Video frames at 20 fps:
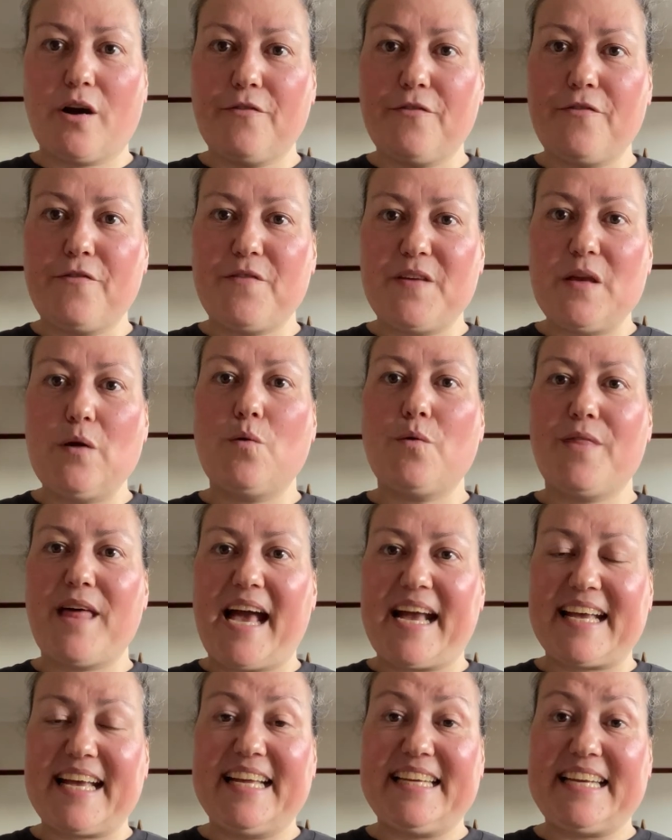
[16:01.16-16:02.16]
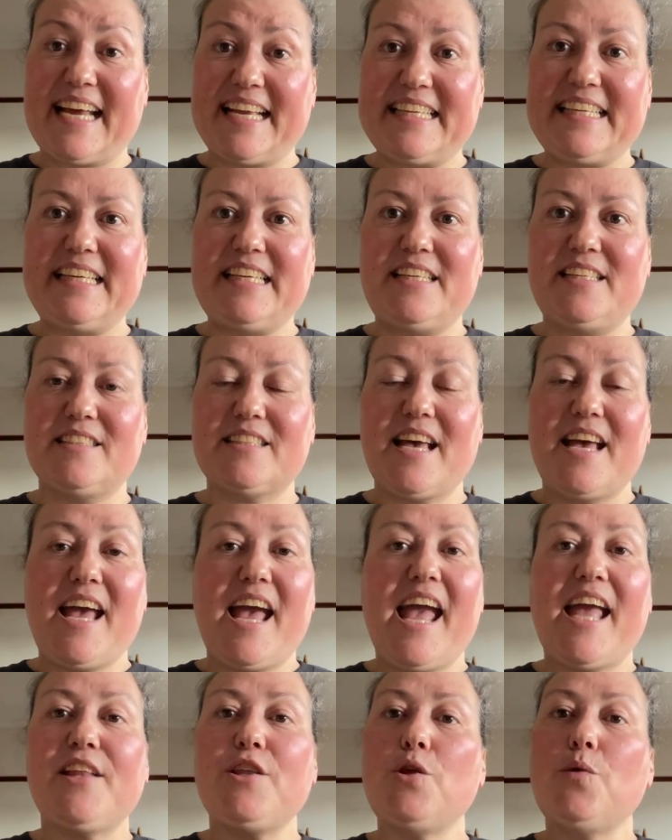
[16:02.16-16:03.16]
of feel that kind of ease,
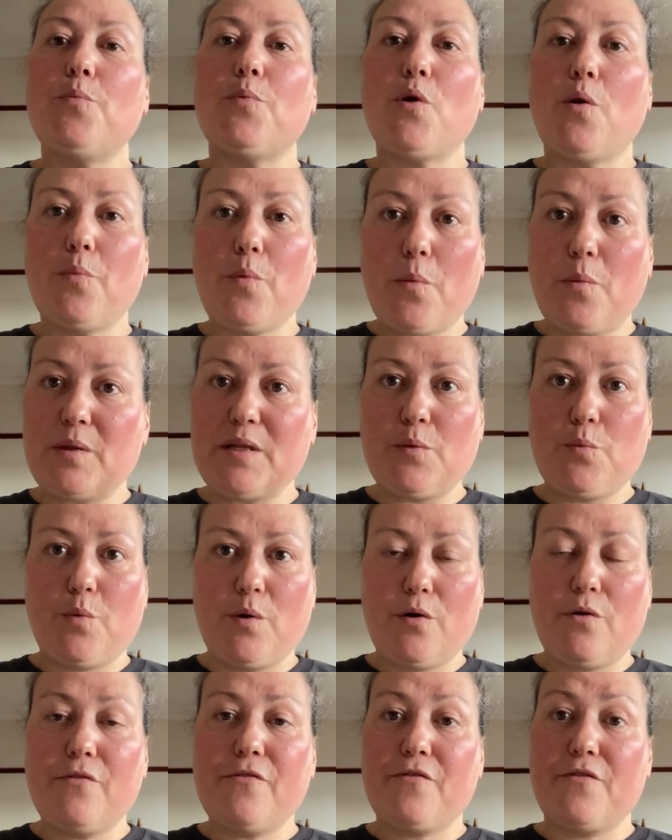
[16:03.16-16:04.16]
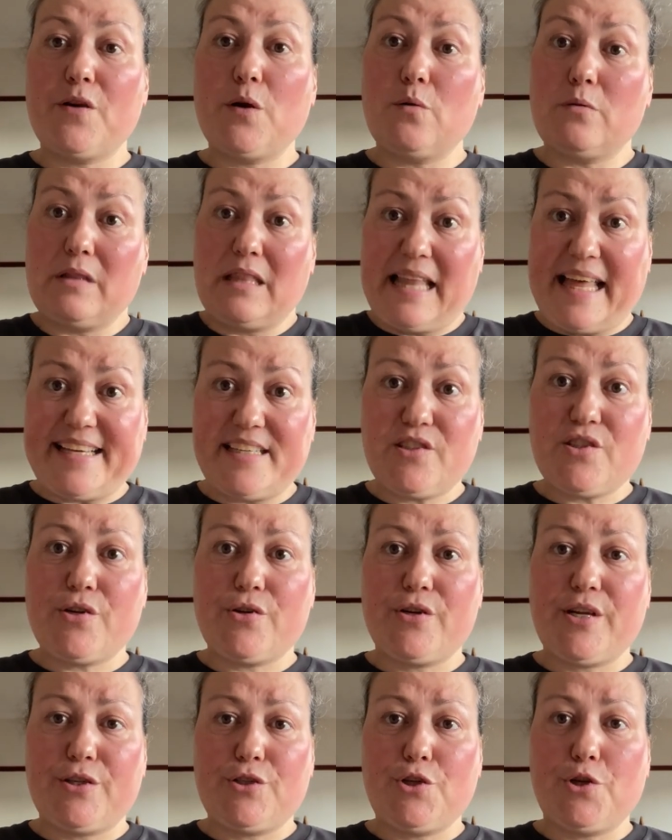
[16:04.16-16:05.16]
and you probably will feel lighter
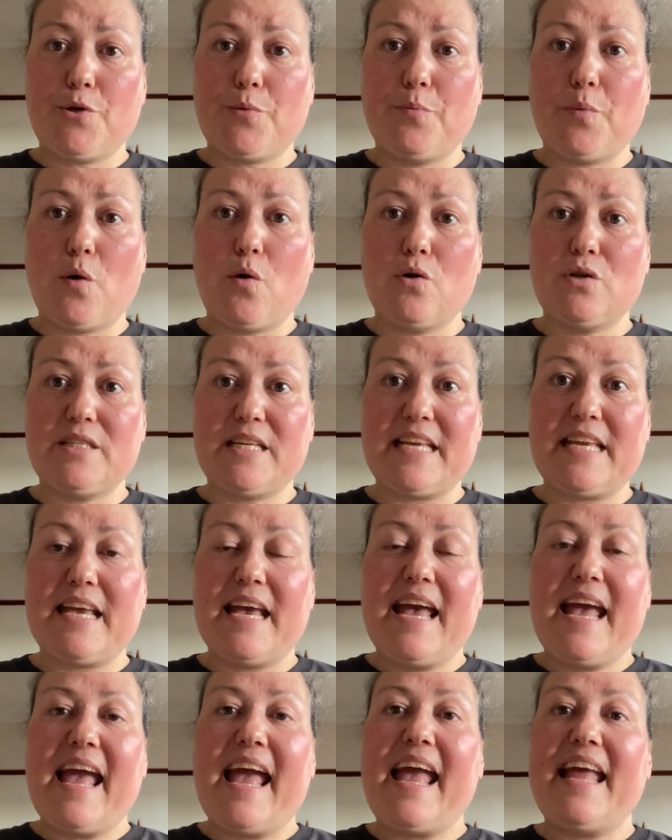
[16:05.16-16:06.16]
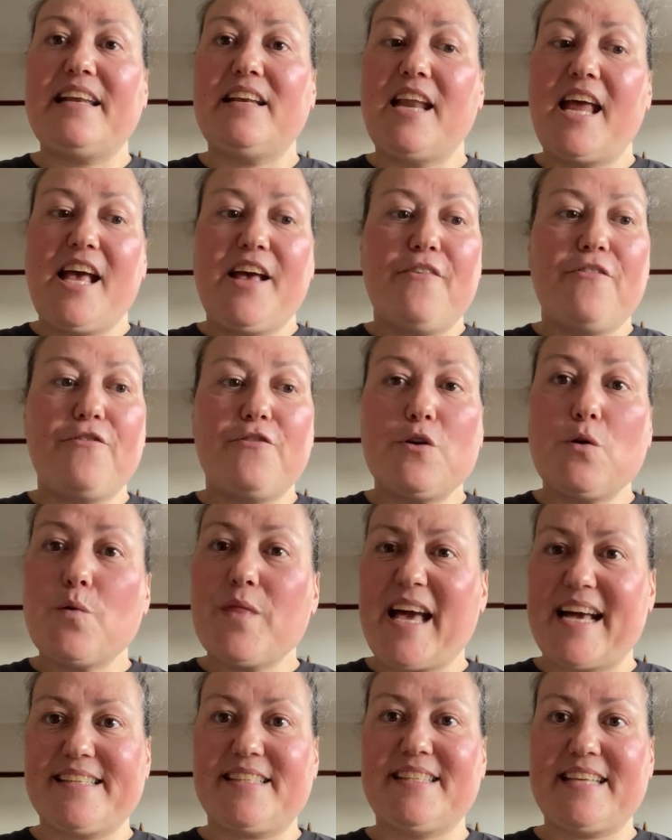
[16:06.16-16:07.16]
in your body and feel
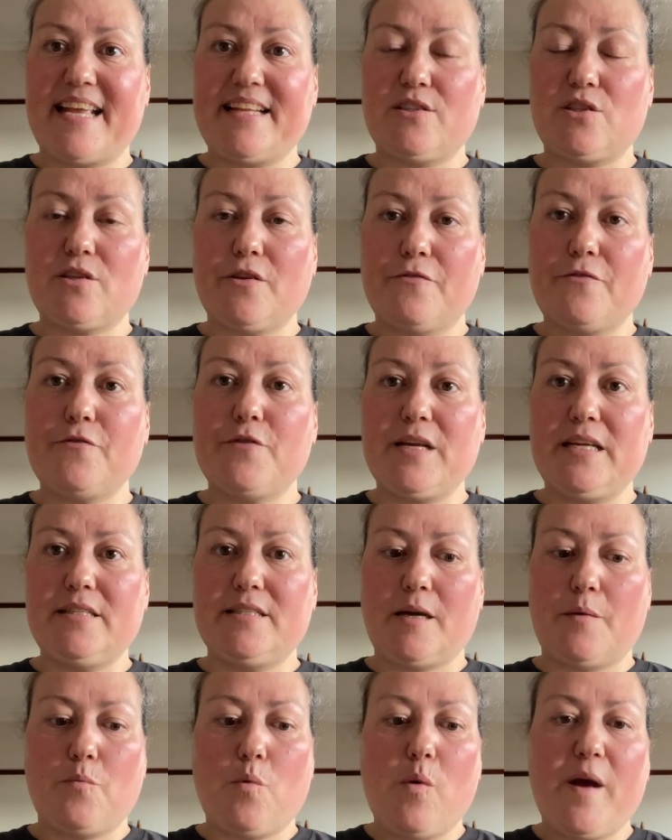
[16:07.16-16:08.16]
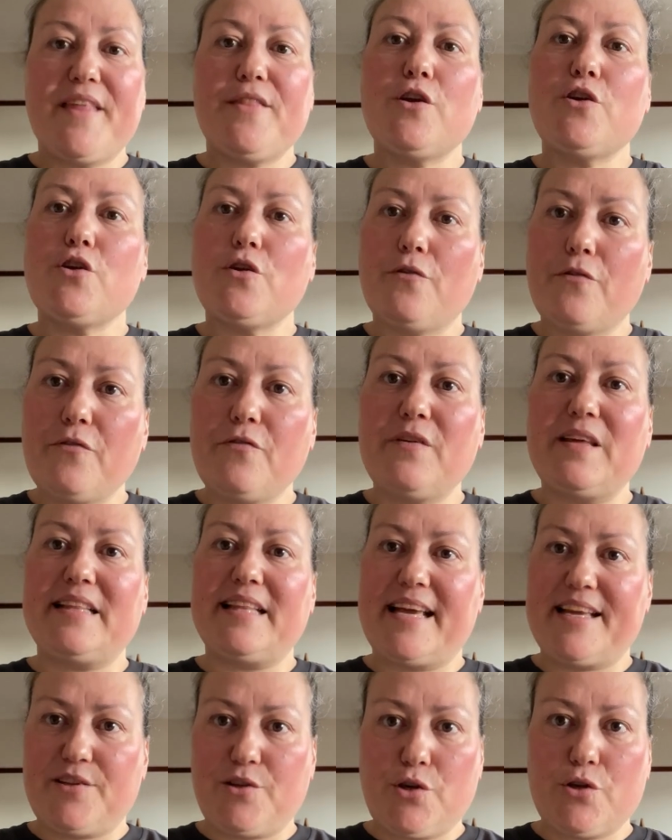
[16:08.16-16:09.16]
that sense of freedom, whether you feel
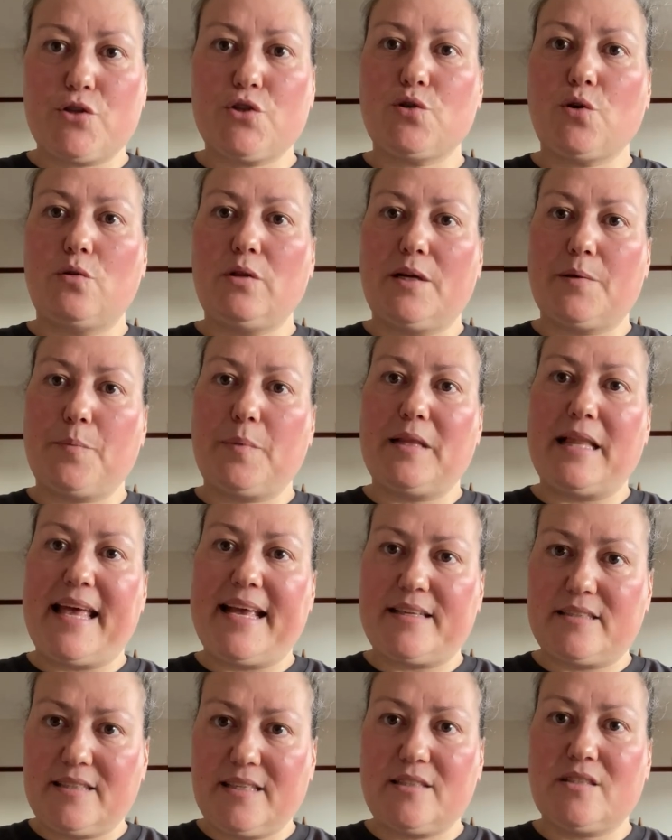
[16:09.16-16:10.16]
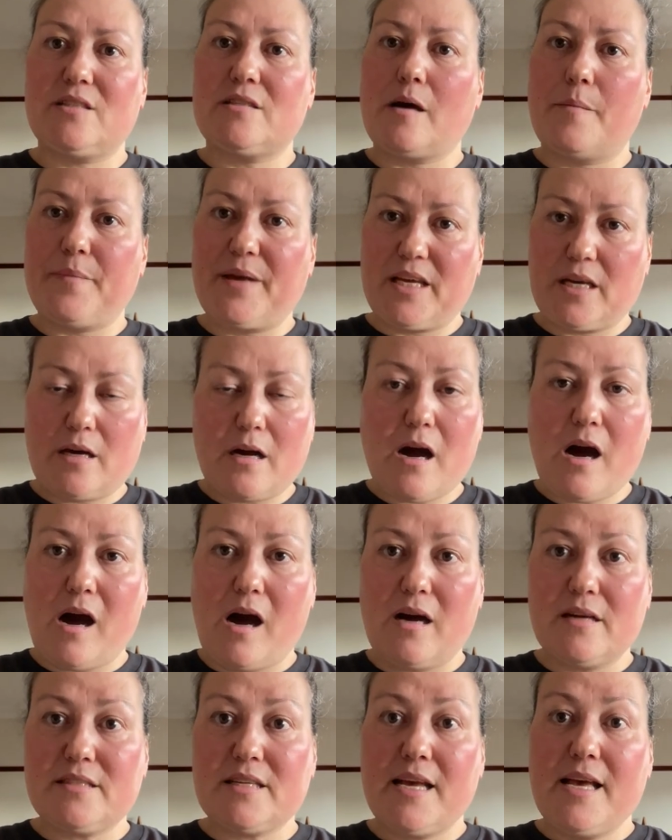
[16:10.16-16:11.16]
it in your solar plexus, stomach,
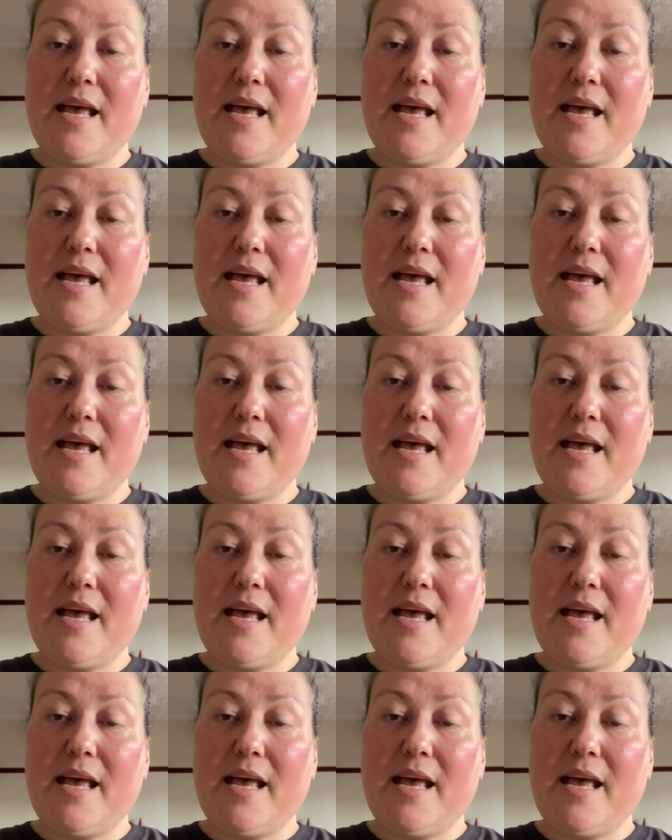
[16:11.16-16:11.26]
gut.